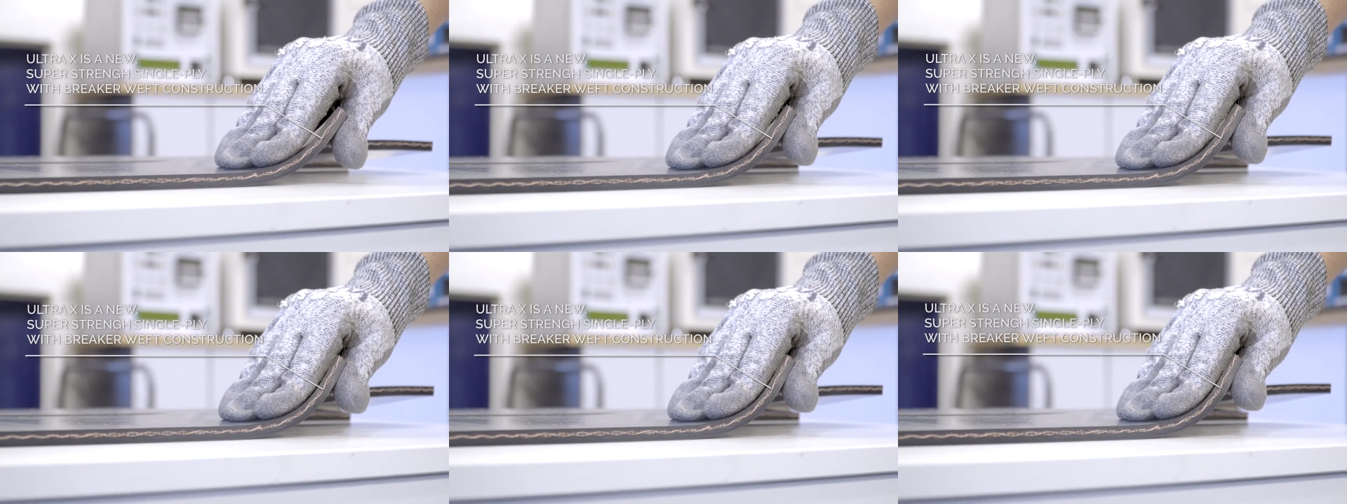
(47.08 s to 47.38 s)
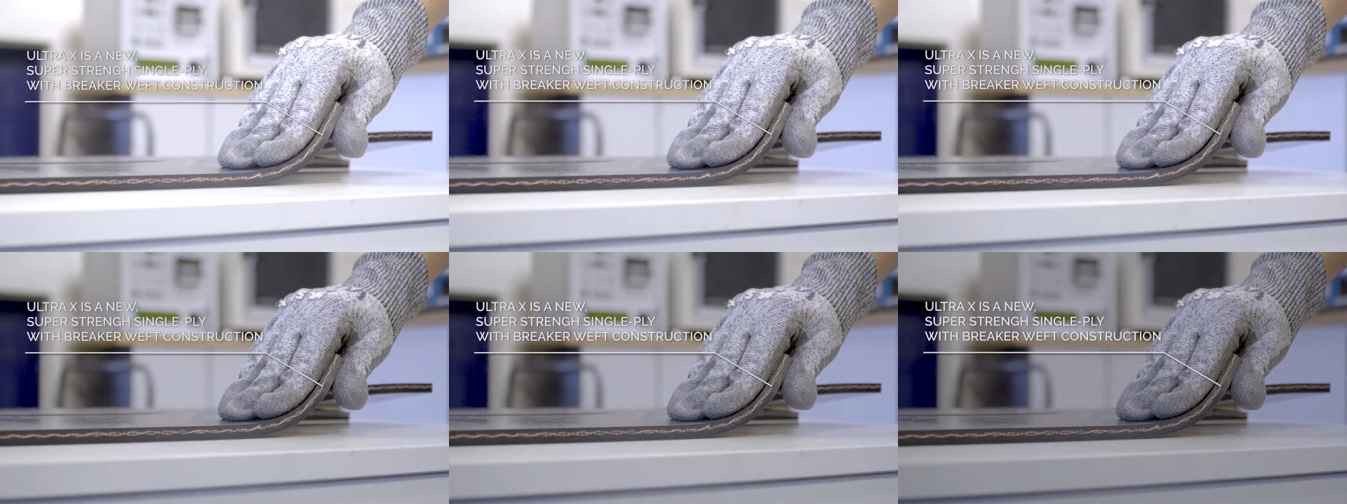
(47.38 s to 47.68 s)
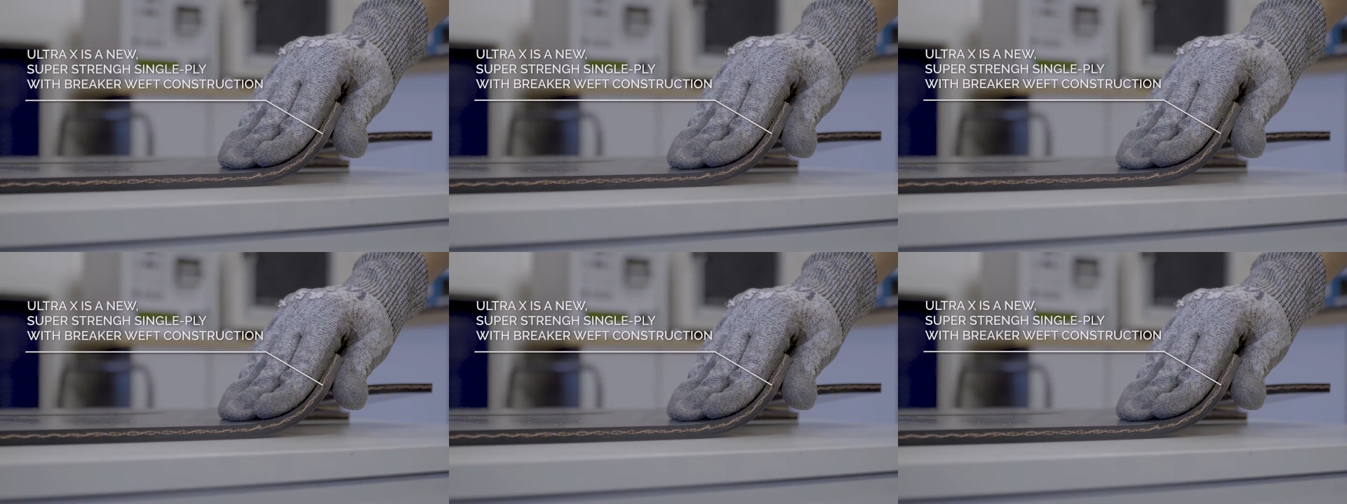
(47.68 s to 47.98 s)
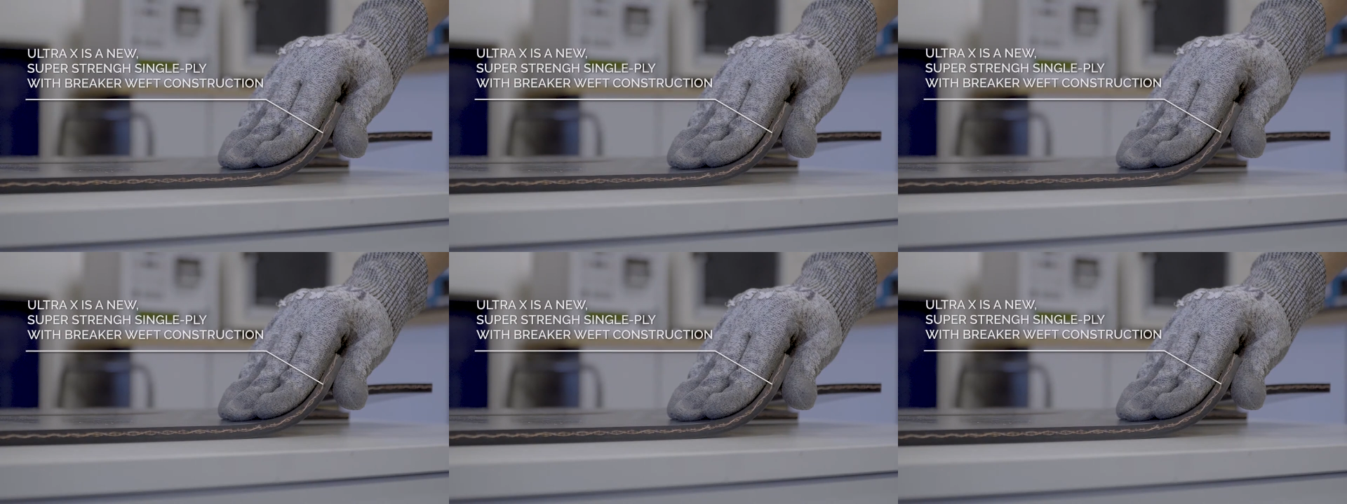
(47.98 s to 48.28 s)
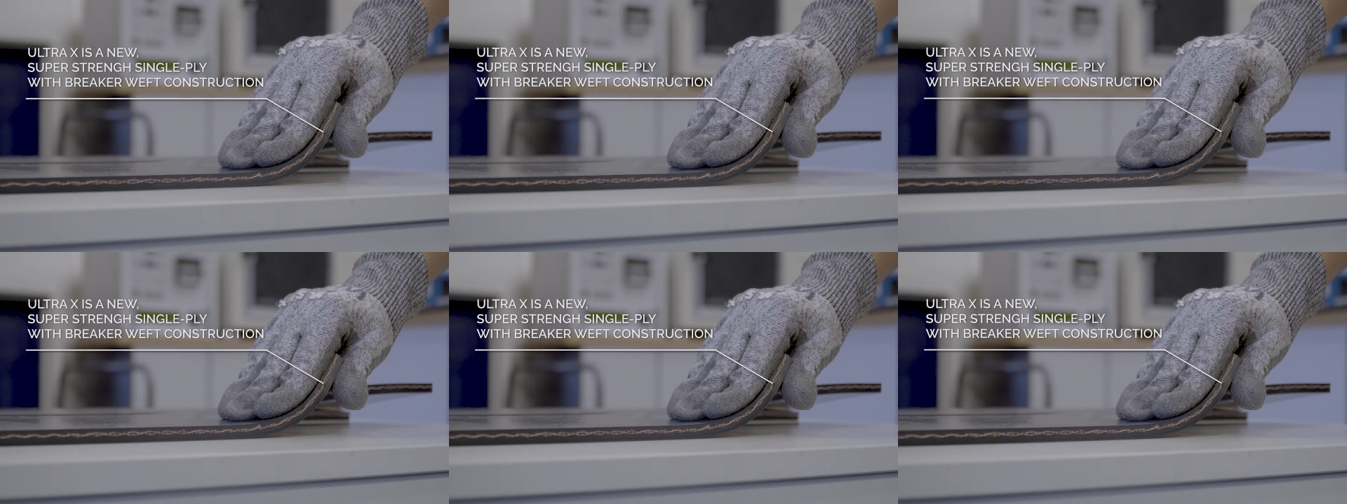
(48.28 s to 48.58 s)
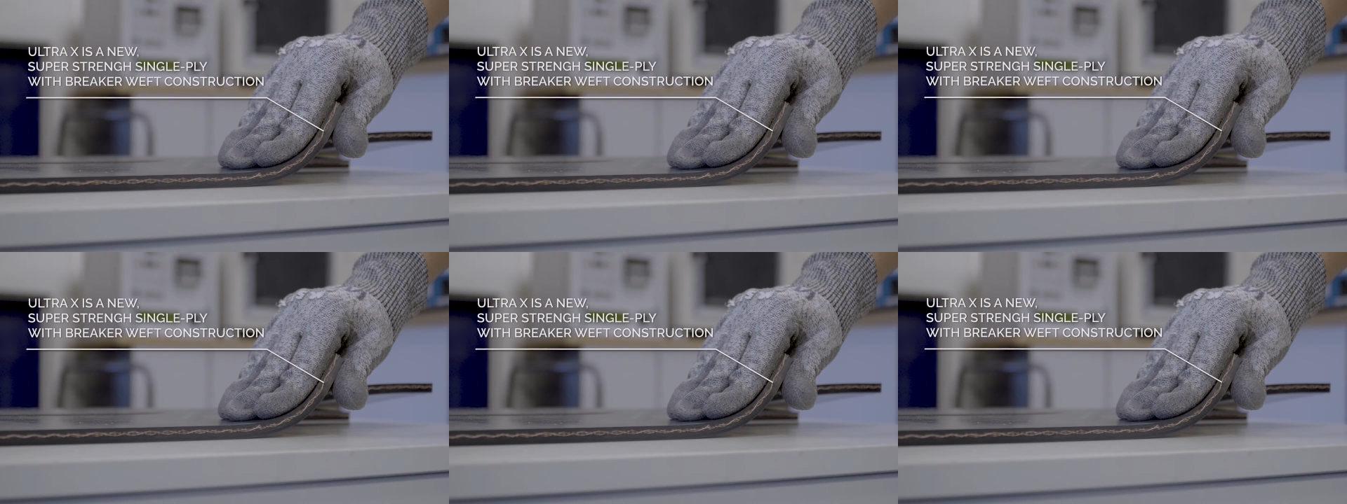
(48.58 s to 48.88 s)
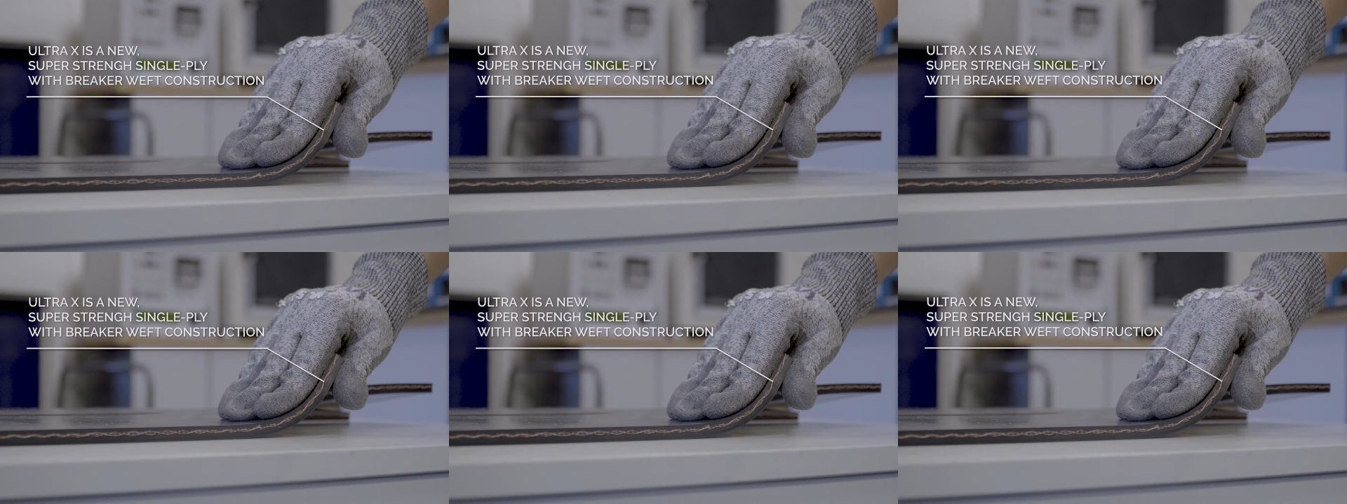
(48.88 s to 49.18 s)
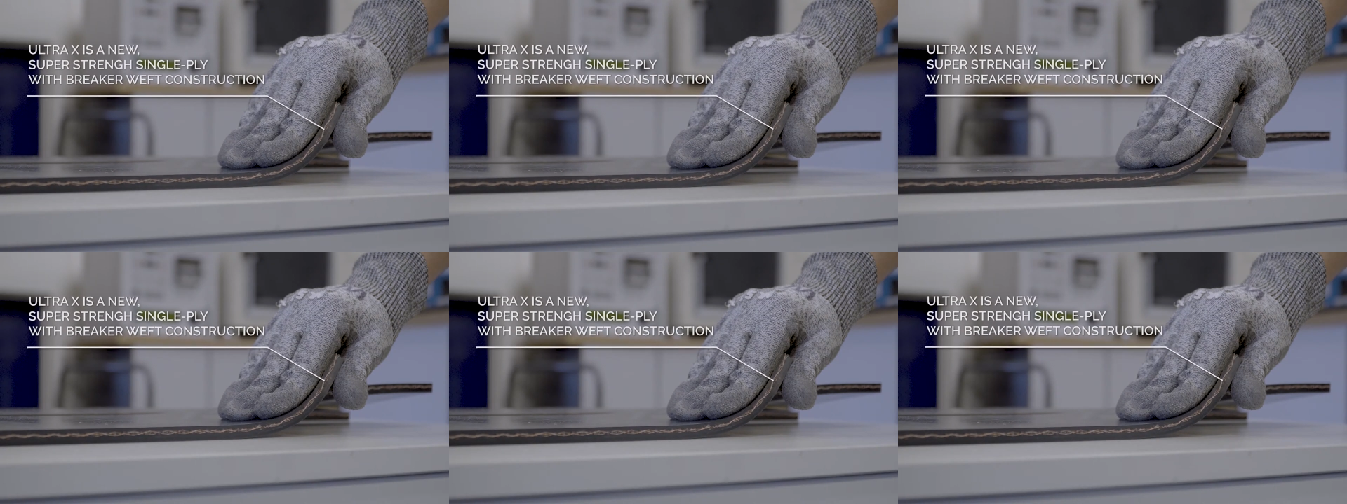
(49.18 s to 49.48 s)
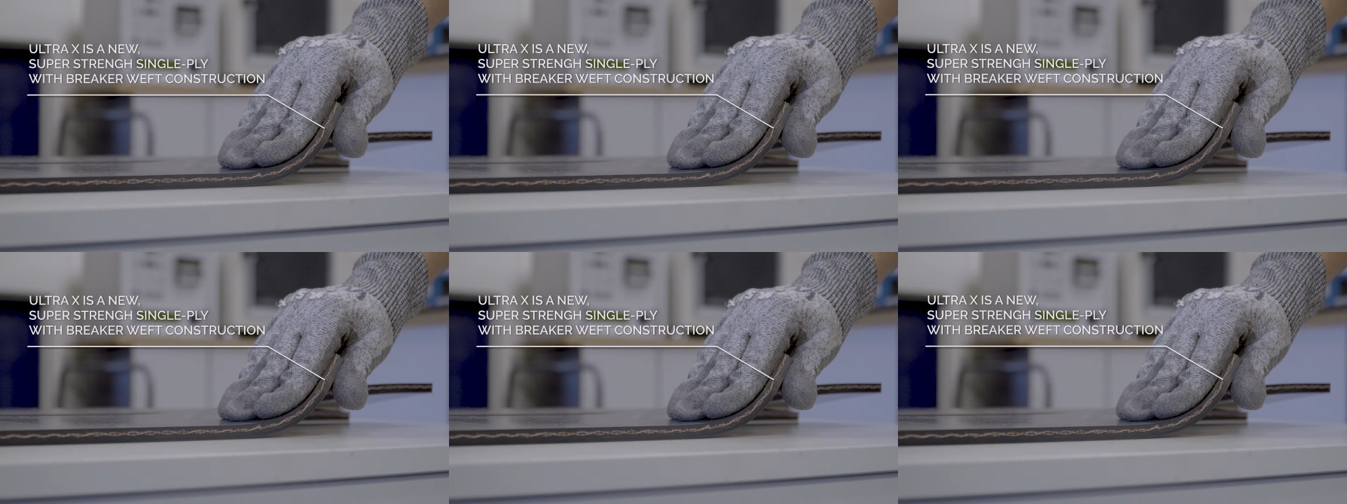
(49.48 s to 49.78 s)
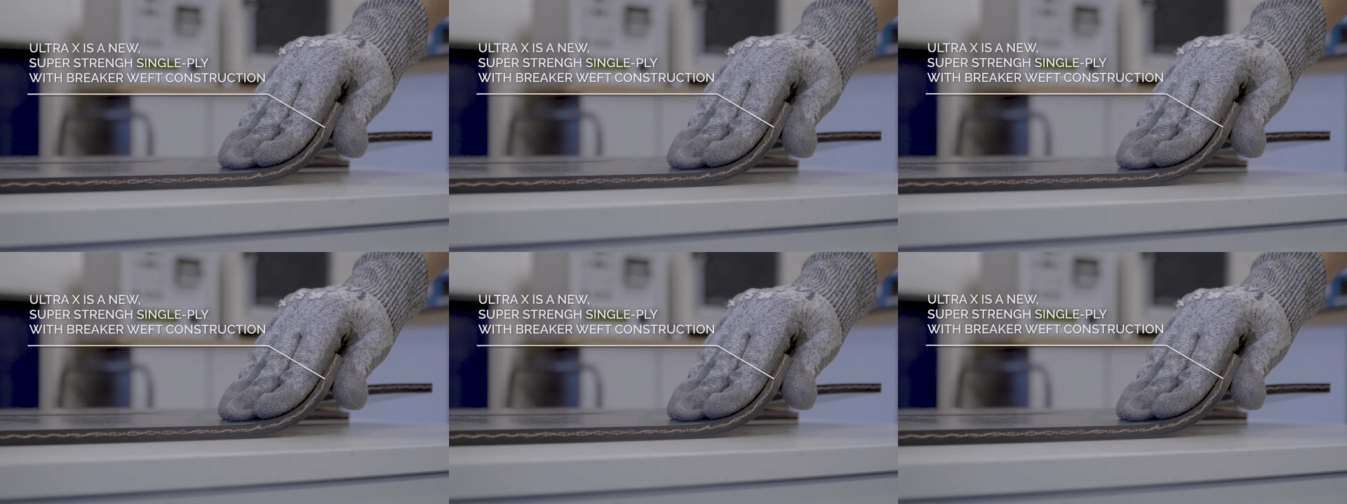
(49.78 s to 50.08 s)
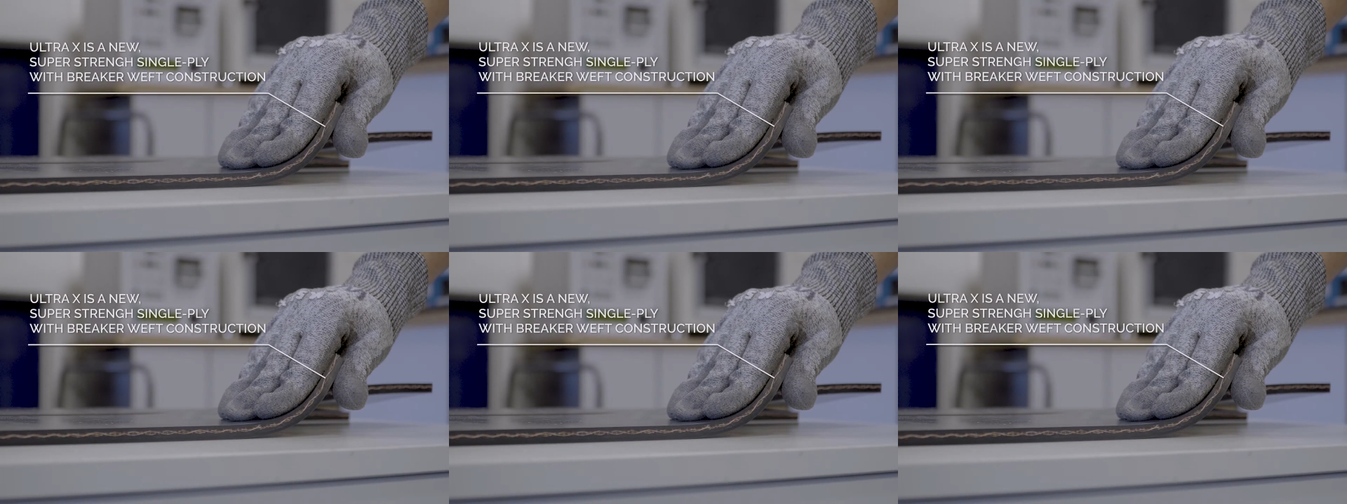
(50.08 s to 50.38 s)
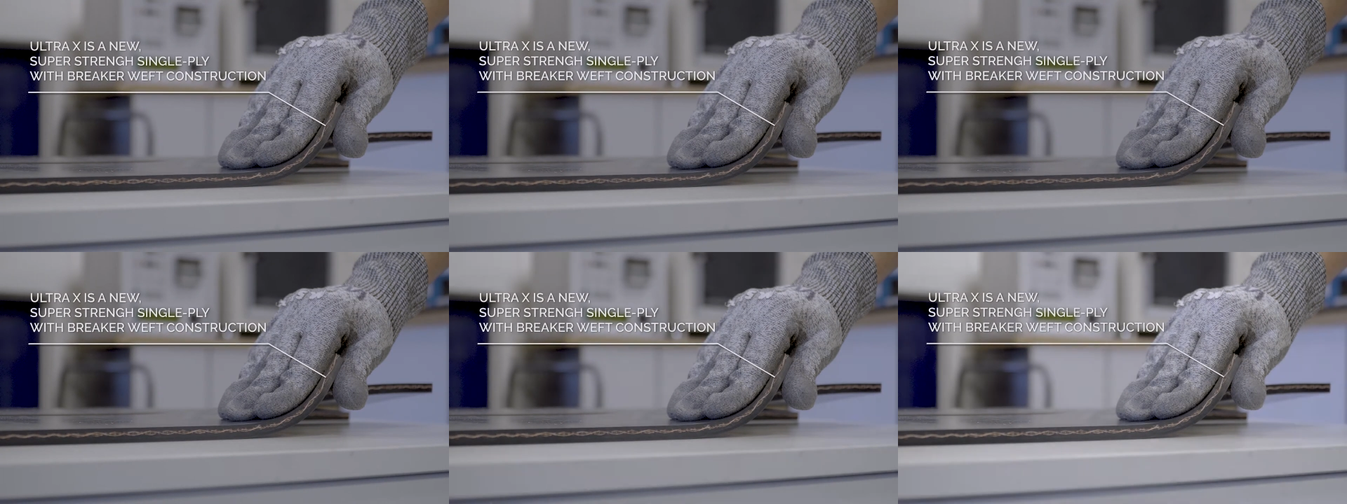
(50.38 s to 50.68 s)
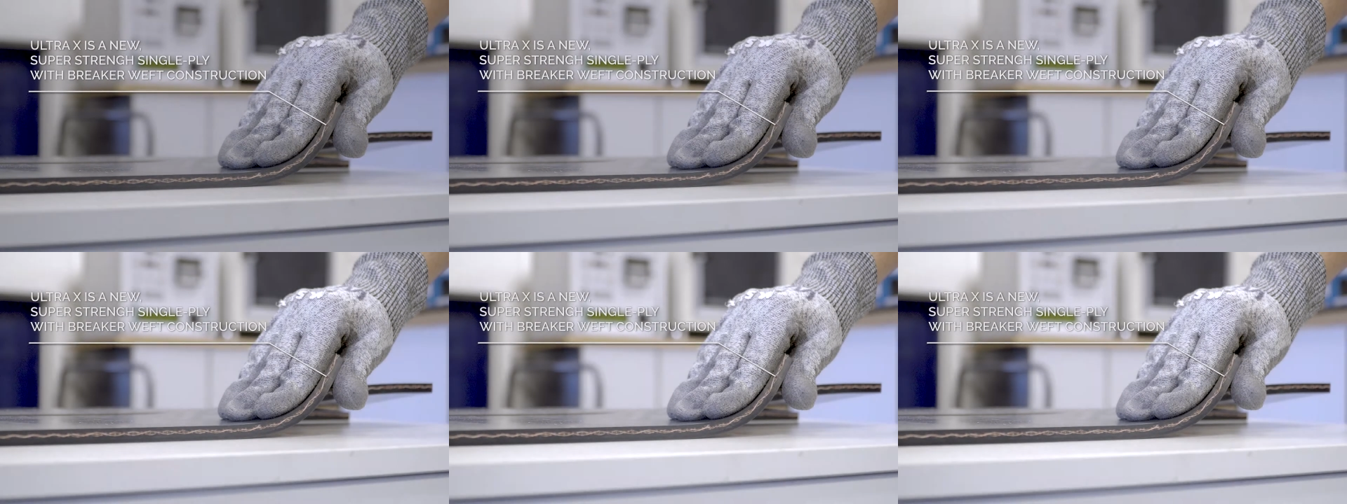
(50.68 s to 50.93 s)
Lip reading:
Nobody's mouth can be seen.